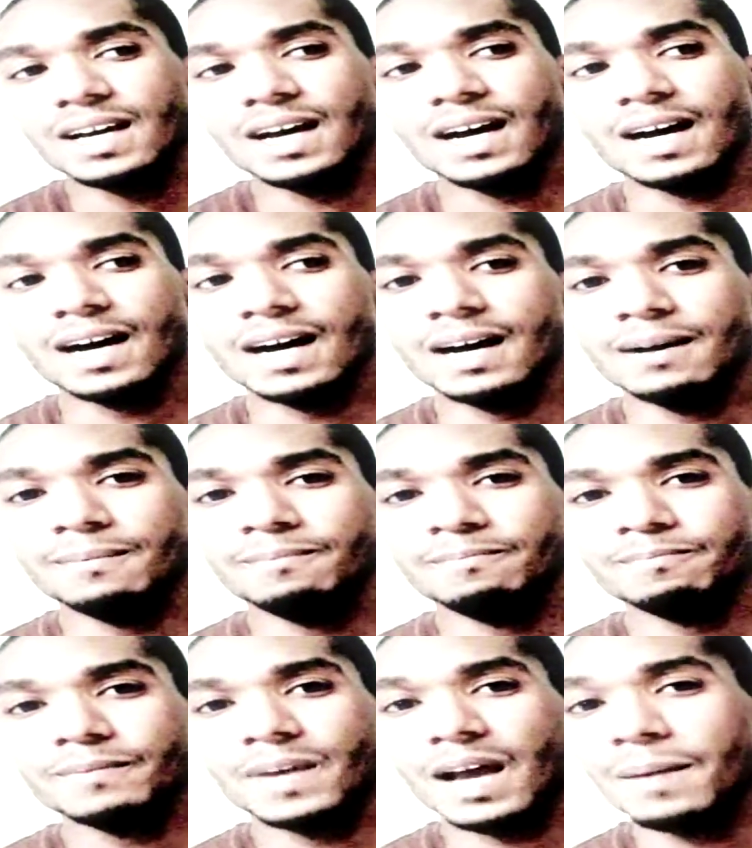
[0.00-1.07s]

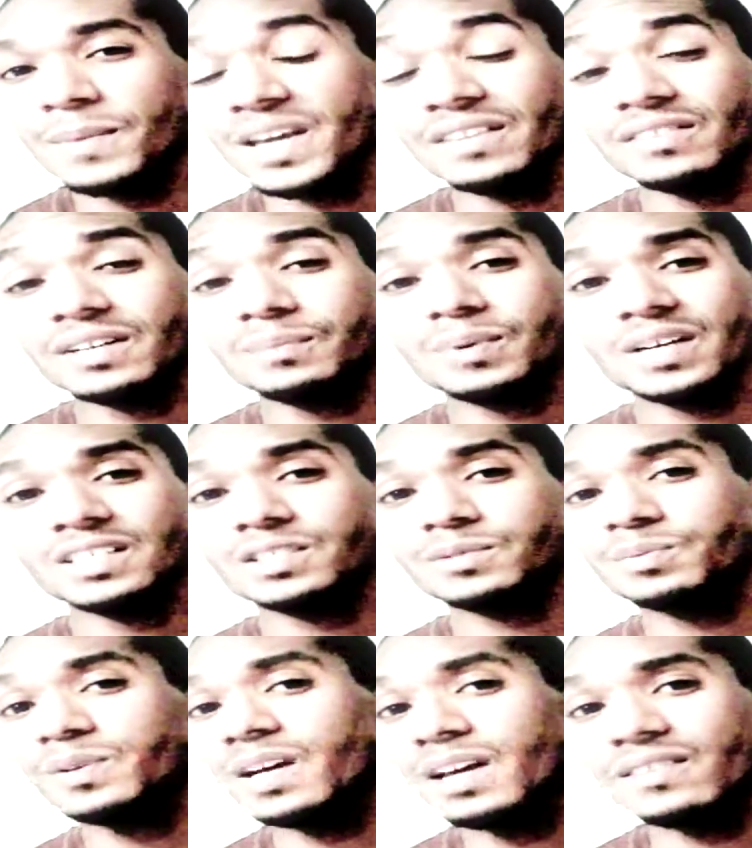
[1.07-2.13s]

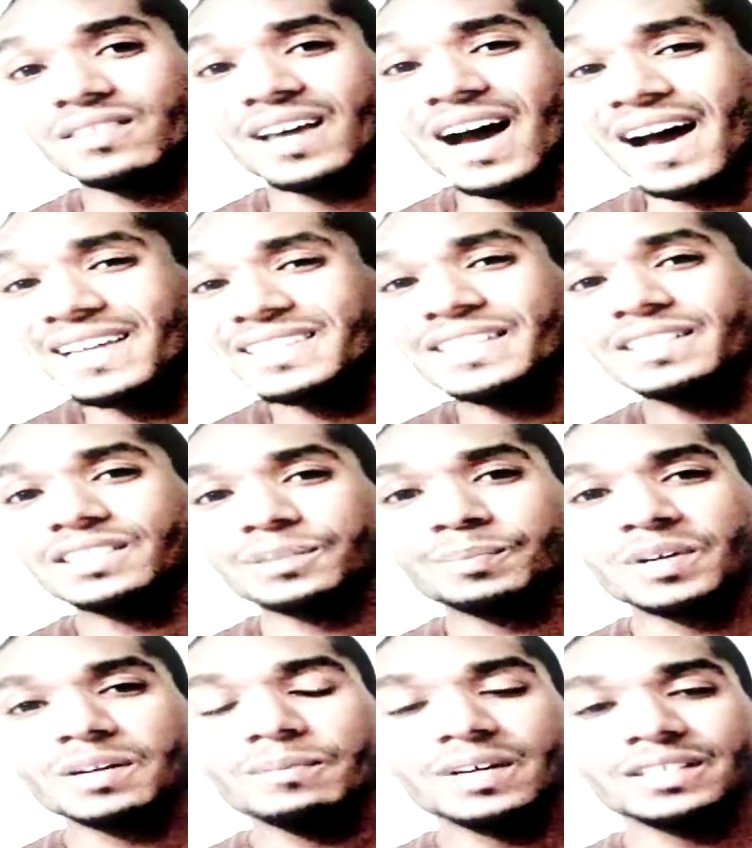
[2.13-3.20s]
the ideas are
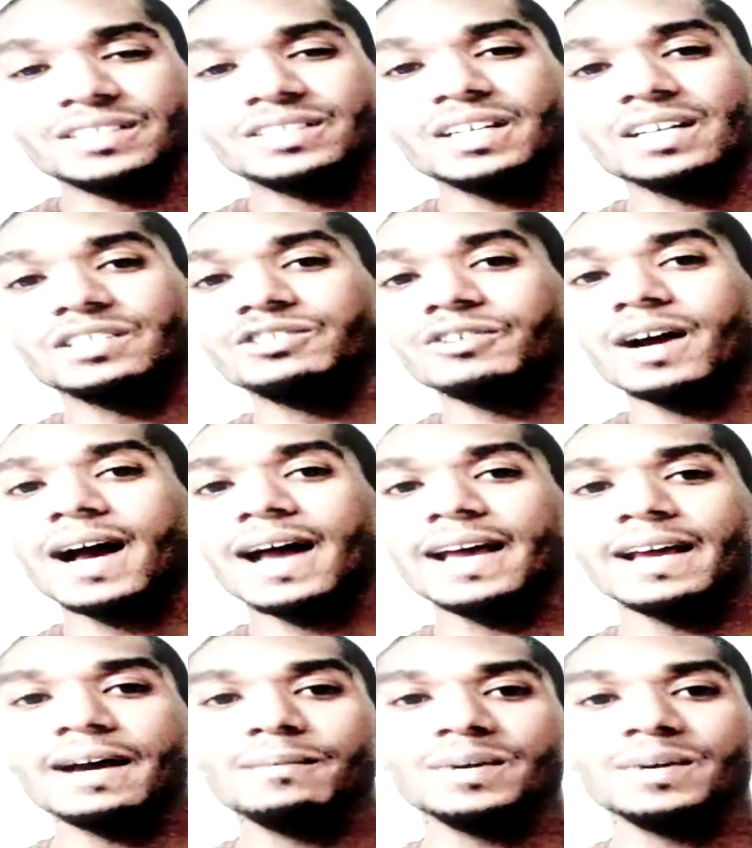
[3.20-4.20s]
pretty much sucked dry.